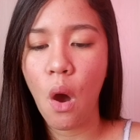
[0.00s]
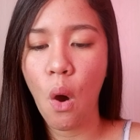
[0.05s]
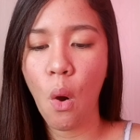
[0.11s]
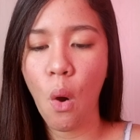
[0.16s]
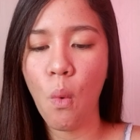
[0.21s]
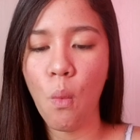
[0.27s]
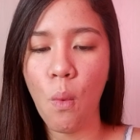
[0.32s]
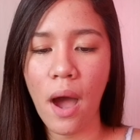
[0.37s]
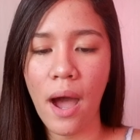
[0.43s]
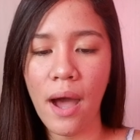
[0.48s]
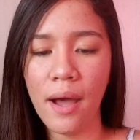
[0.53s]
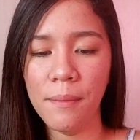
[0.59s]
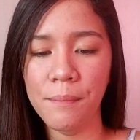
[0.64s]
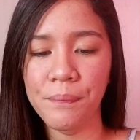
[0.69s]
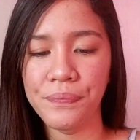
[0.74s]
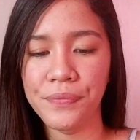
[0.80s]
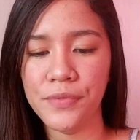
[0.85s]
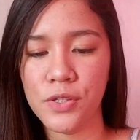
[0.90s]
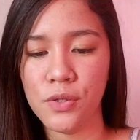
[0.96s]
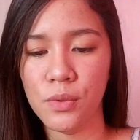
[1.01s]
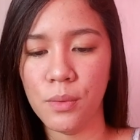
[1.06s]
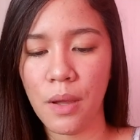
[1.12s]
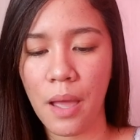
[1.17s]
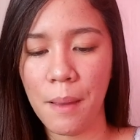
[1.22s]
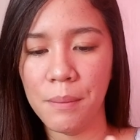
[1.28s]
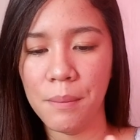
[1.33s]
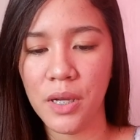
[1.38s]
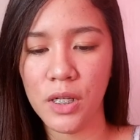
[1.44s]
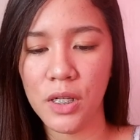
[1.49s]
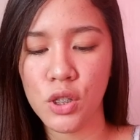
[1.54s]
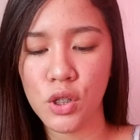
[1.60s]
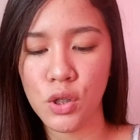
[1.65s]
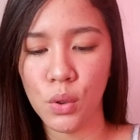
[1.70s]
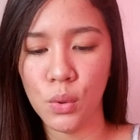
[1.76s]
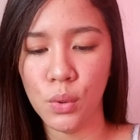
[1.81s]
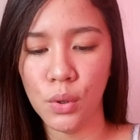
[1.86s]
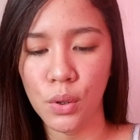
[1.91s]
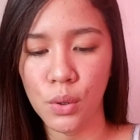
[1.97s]
Ofw'S. So, I'm gonna
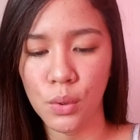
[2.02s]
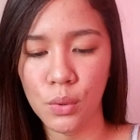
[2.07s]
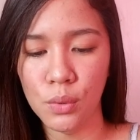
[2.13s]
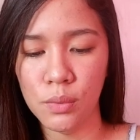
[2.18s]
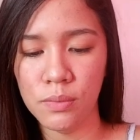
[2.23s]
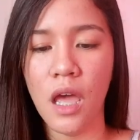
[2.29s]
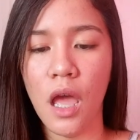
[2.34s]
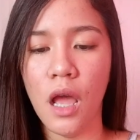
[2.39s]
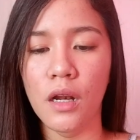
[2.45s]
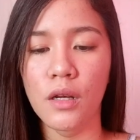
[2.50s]
show you.